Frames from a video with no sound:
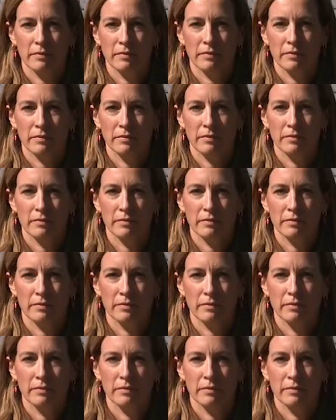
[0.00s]

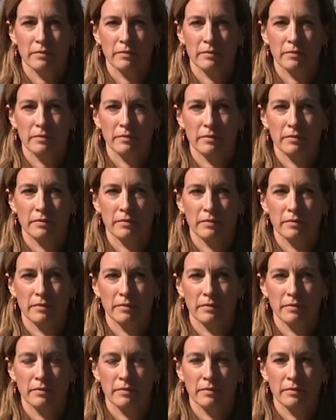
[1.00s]

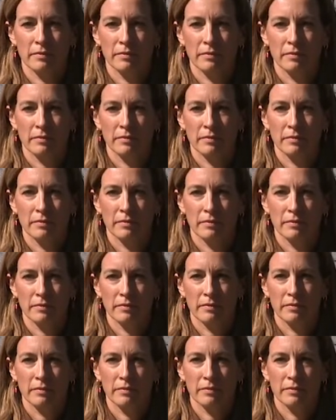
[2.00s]

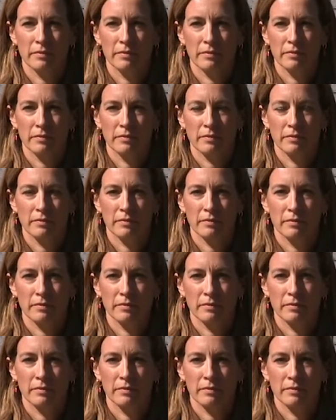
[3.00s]

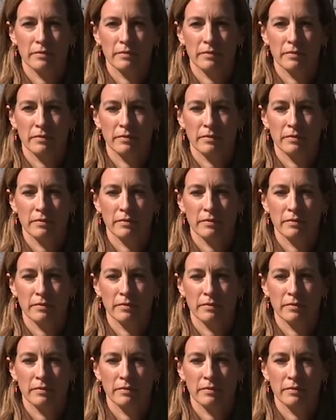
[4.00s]
No words are spoken by the person on screen.